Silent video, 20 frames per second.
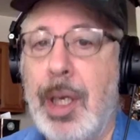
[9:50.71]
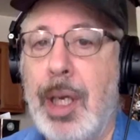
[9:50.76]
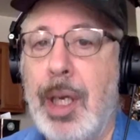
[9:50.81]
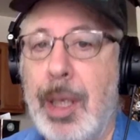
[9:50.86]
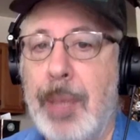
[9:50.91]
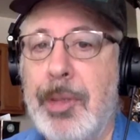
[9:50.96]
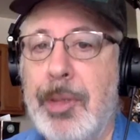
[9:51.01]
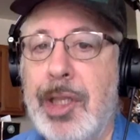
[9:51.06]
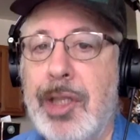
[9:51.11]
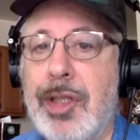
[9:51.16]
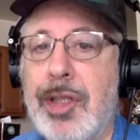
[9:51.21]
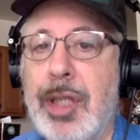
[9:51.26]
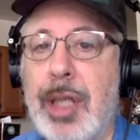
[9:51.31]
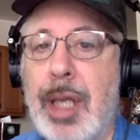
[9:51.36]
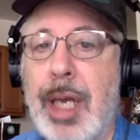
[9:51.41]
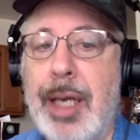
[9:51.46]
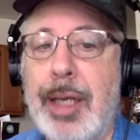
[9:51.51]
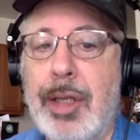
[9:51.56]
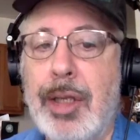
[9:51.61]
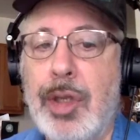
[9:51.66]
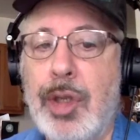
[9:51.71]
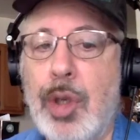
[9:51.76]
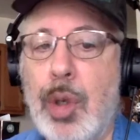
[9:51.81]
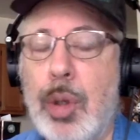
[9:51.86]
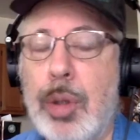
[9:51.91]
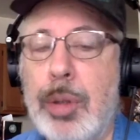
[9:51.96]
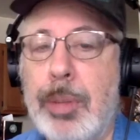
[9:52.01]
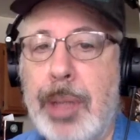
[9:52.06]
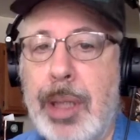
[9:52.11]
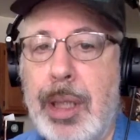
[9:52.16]
um, this client
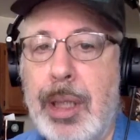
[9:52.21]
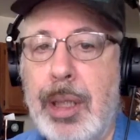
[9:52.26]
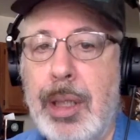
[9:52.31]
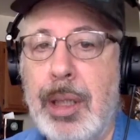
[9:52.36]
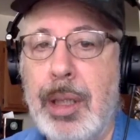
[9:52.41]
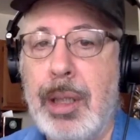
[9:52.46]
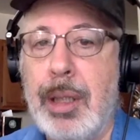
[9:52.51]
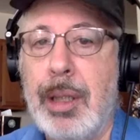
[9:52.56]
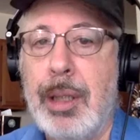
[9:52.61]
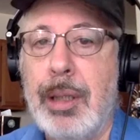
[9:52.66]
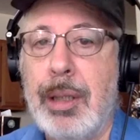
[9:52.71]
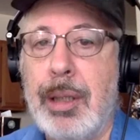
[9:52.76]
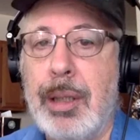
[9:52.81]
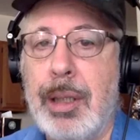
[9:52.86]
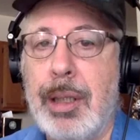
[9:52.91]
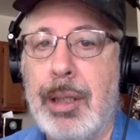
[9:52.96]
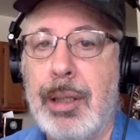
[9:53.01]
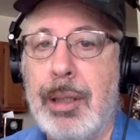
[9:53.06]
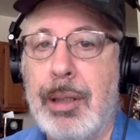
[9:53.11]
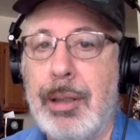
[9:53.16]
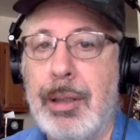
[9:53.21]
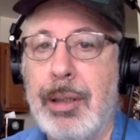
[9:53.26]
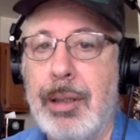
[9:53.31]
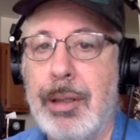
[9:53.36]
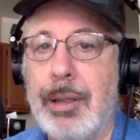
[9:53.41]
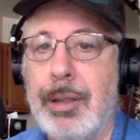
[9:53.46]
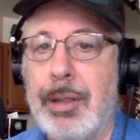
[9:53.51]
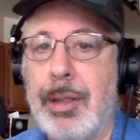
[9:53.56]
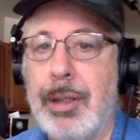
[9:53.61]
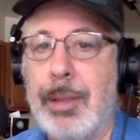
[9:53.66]
told me that
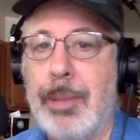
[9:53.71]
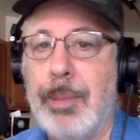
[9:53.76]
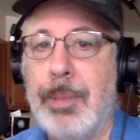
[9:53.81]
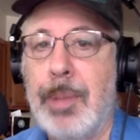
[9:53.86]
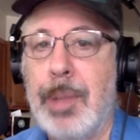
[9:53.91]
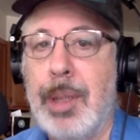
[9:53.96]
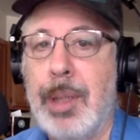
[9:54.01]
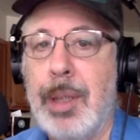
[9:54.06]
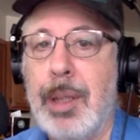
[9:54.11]
there's a